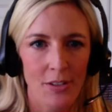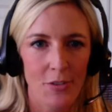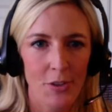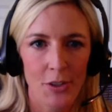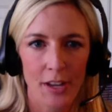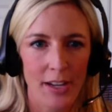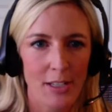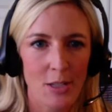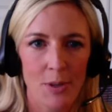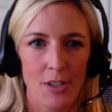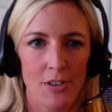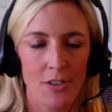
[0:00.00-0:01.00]
If you're the
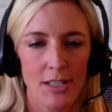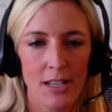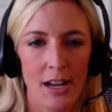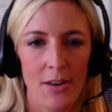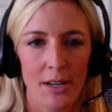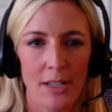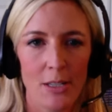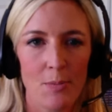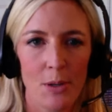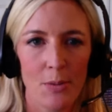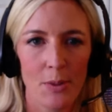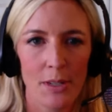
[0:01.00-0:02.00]
expert, dress how an
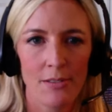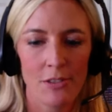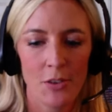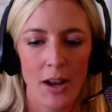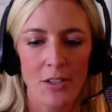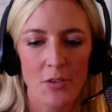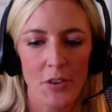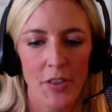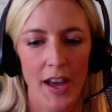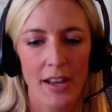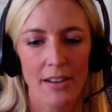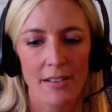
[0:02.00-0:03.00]
expert would dress for
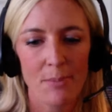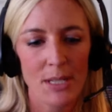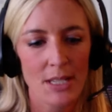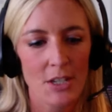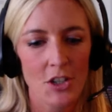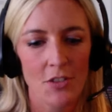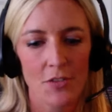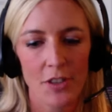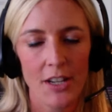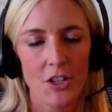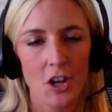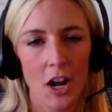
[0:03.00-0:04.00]
that position, for
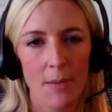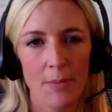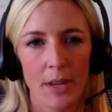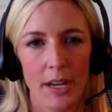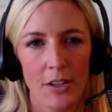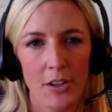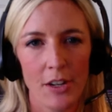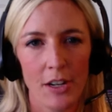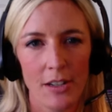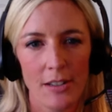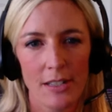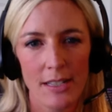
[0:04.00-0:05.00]
that job that
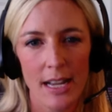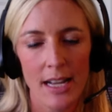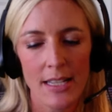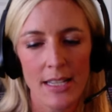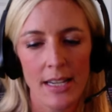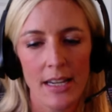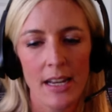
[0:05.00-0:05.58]
you're discussing.